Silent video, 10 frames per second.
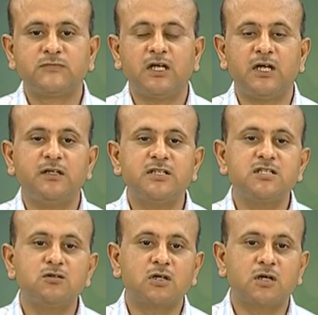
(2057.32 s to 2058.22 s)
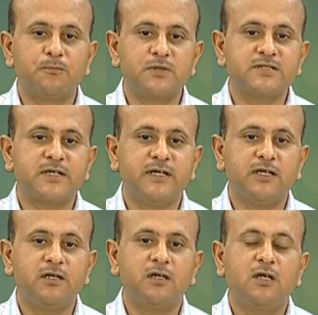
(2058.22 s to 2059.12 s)
and this is not compulsory
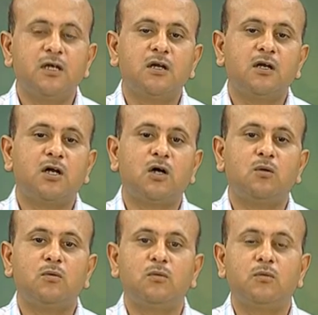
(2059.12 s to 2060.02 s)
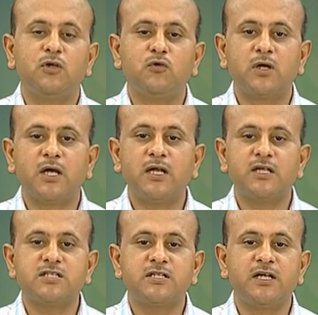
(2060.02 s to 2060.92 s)
here. Now, uranyl
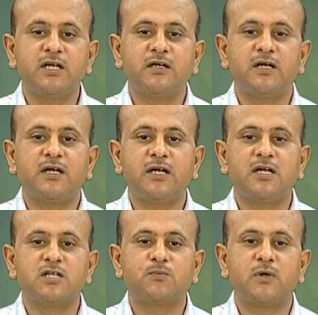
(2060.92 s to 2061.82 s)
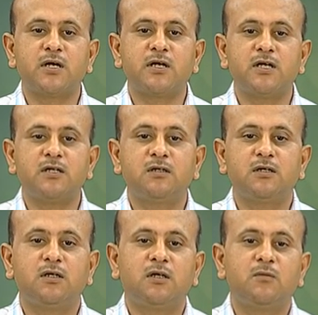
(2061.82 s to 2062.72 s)
acetate and lead aspartate
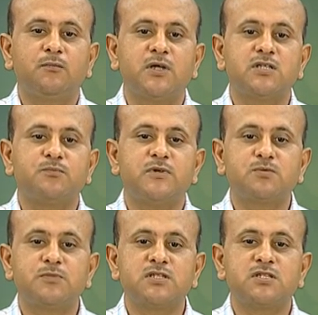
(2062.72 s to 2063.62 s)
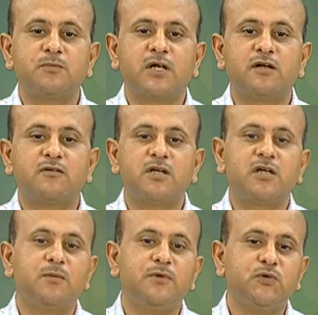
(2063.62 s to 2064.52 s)
plus bismuth subnitrate
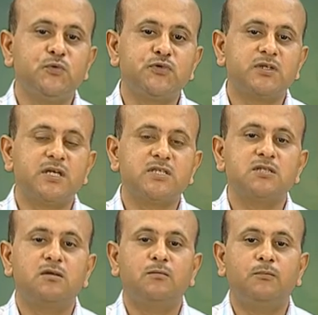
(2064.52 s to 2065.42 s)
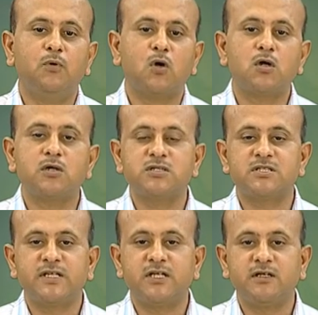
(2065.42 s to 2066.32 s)
can be used as block
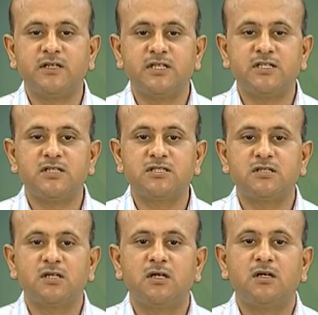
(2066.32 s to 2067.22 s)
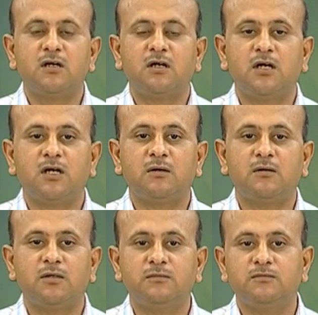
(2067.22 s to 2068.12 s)
staining reagents uh,
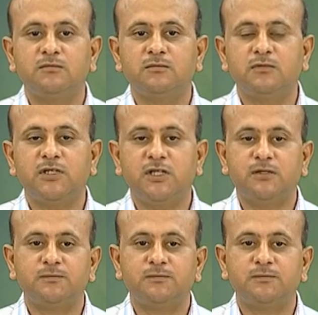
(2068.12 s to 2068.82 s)
uh, here.